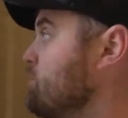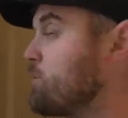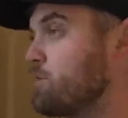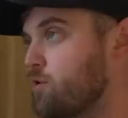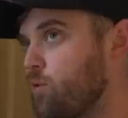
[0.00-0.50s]
We
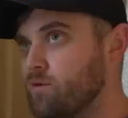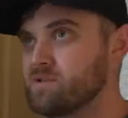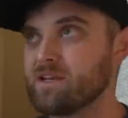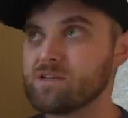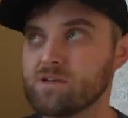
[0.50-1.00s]
were
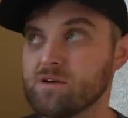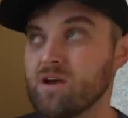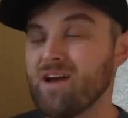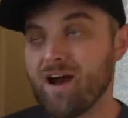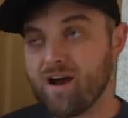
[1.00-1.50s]
quoted
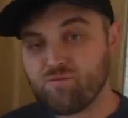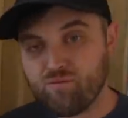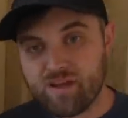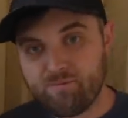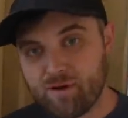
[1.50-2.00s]
a
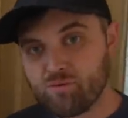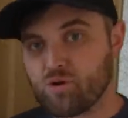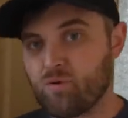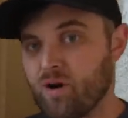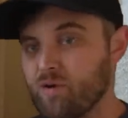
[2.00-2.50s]
rebuild
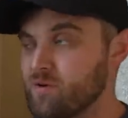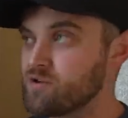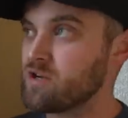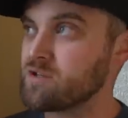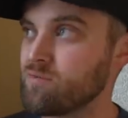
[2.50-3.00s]

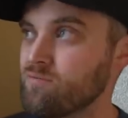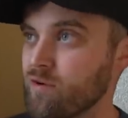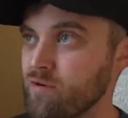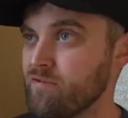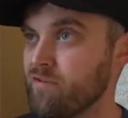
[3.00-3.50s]
quote, just the
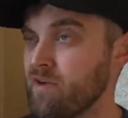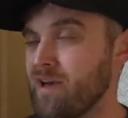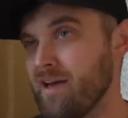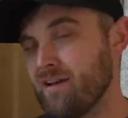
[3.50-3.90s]
roof,